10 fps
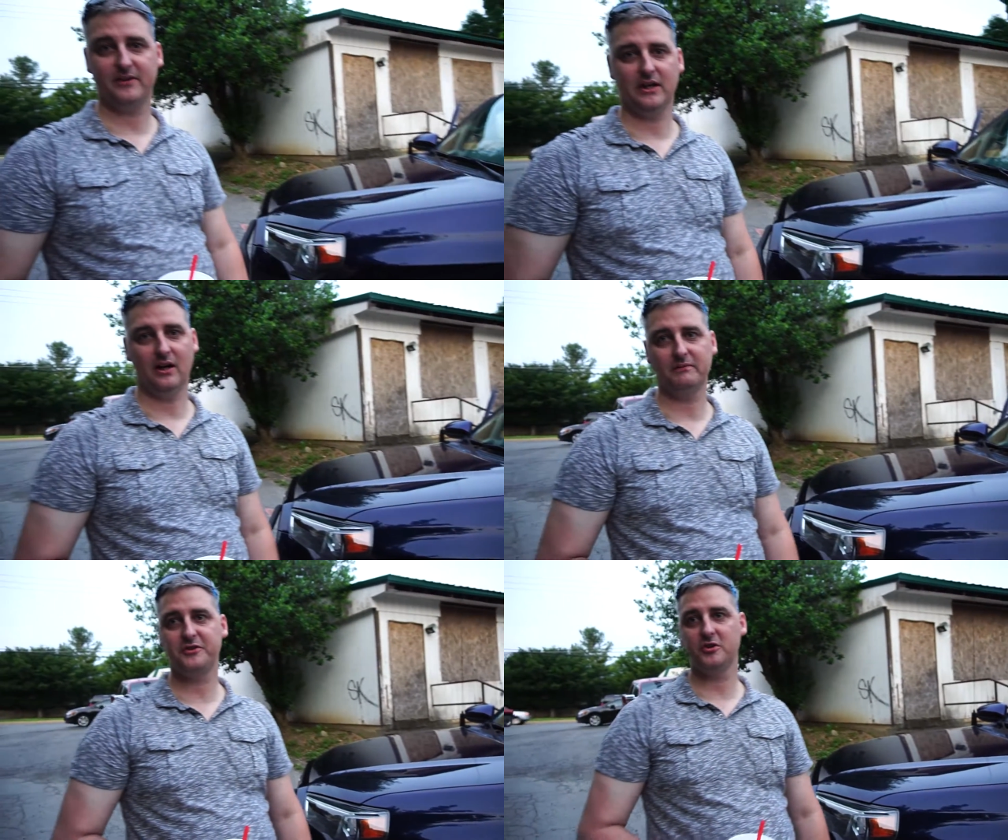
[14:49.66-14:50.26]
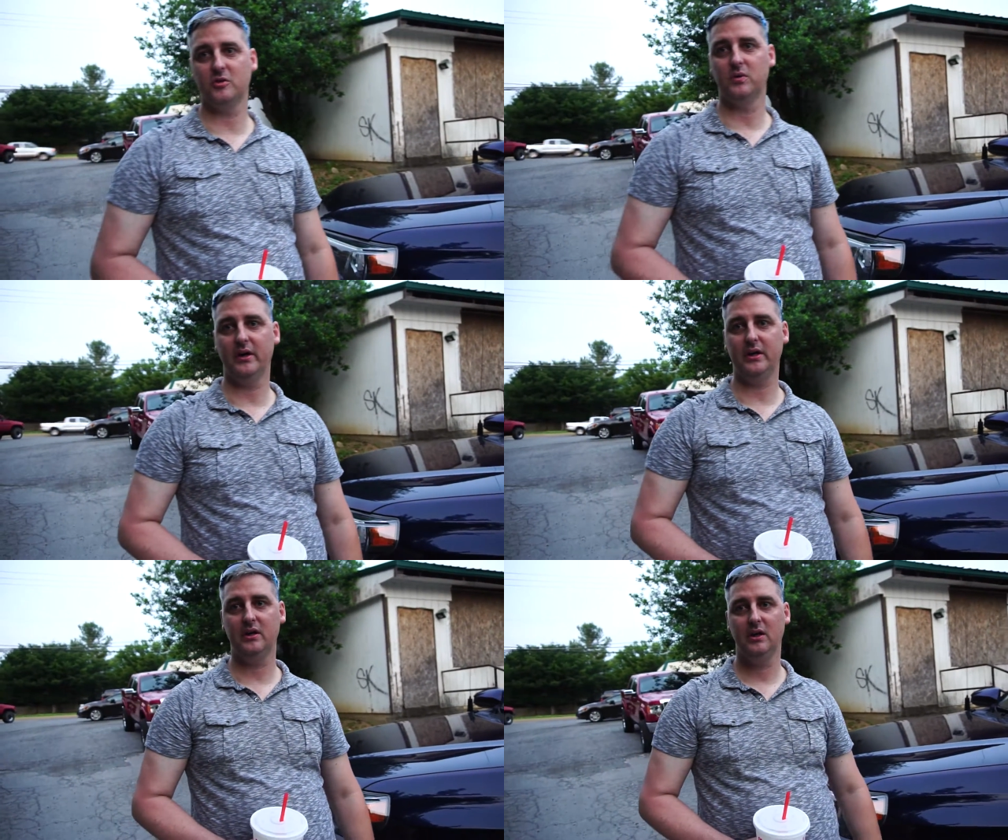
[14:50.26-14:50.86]
kit. I'm still
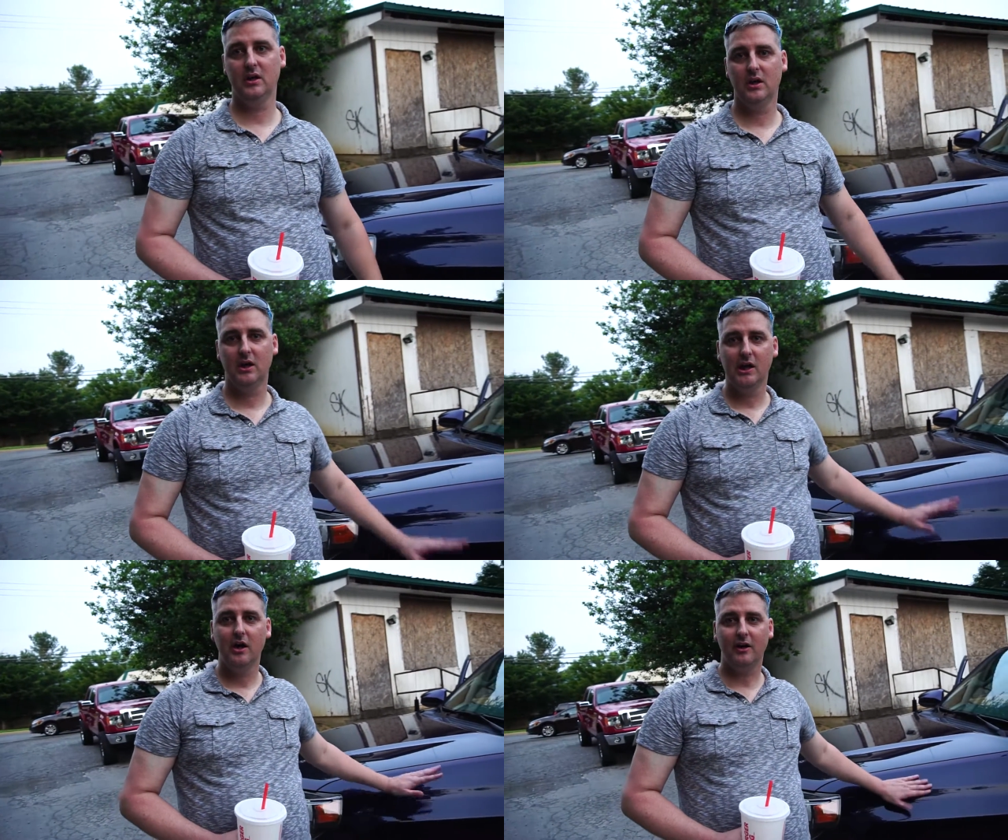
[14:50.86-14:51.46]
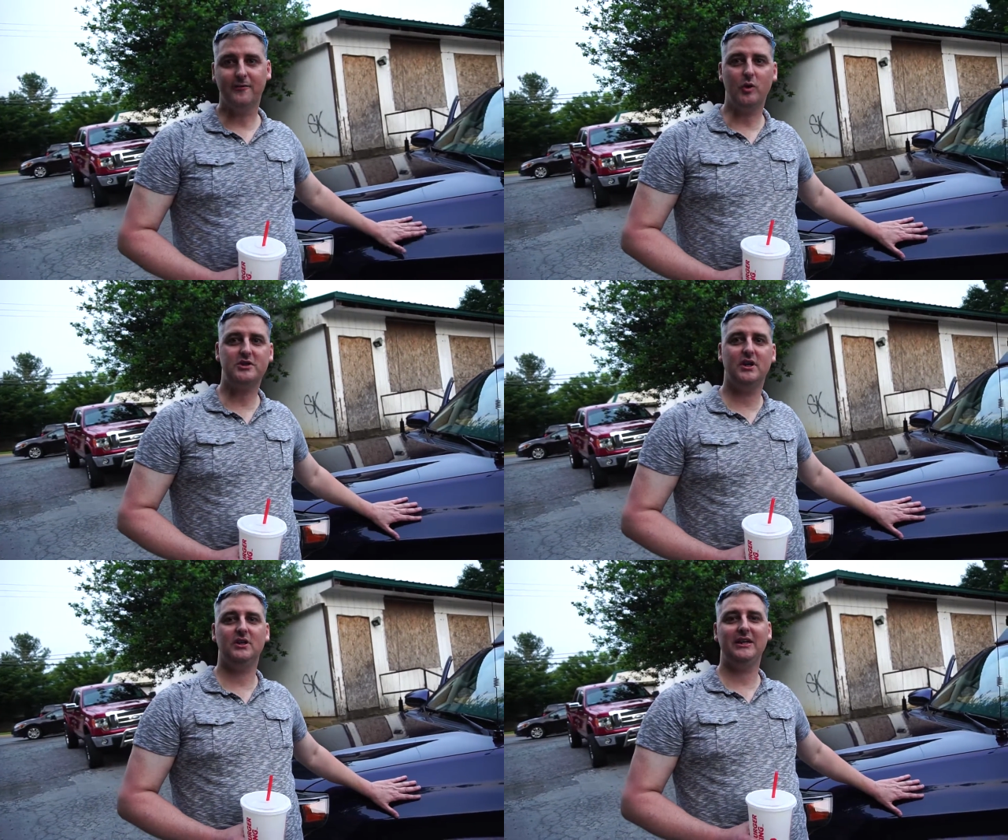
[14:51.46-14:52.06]
running.
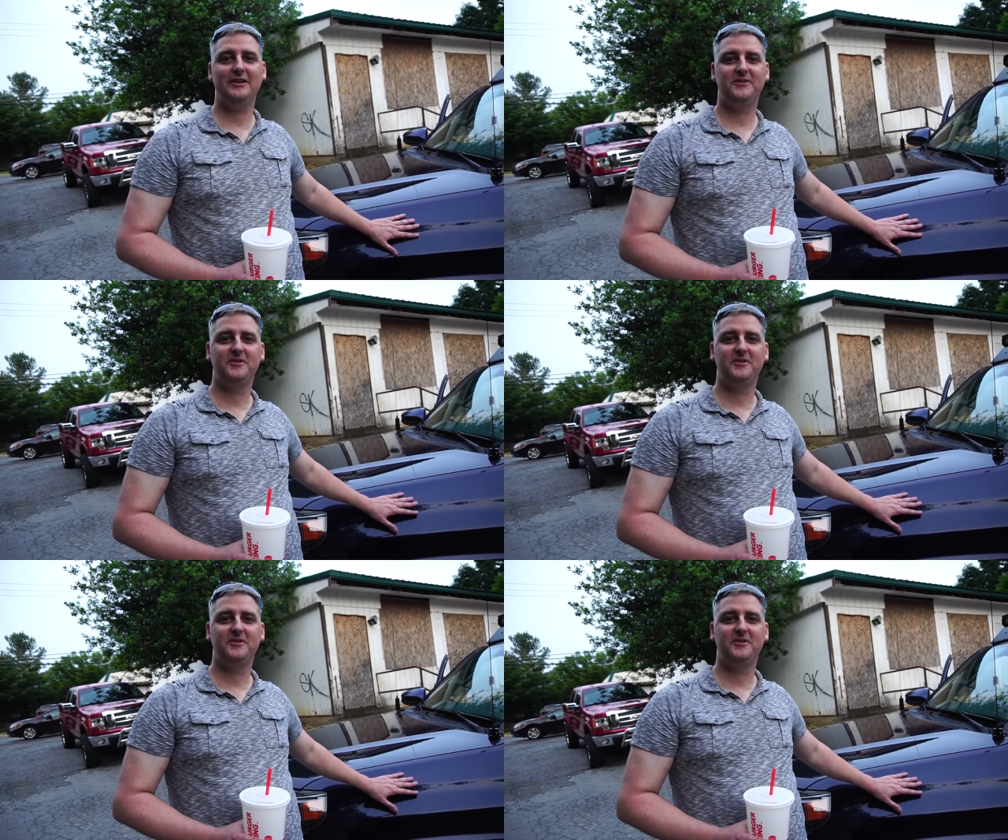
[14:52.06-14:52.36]
Unfortunately,